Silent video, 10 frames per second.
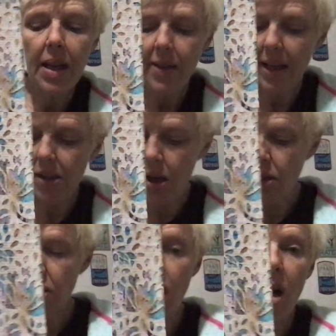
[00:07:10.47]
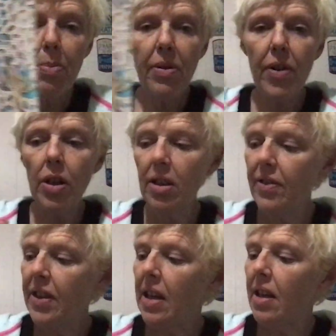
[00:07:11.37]
that's on top of all
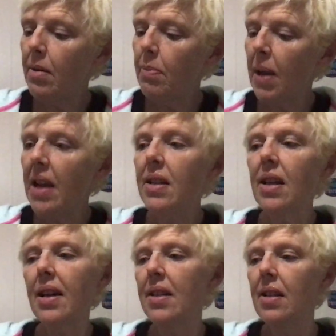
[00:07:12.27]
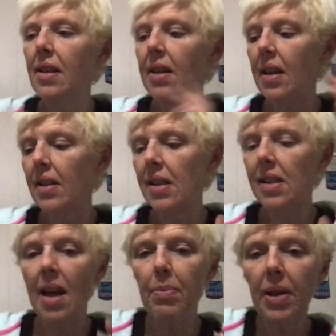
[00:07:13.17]
of the painting I did and the
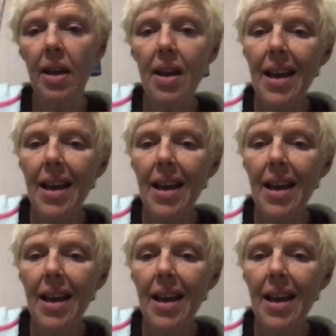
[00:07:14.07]
stamping.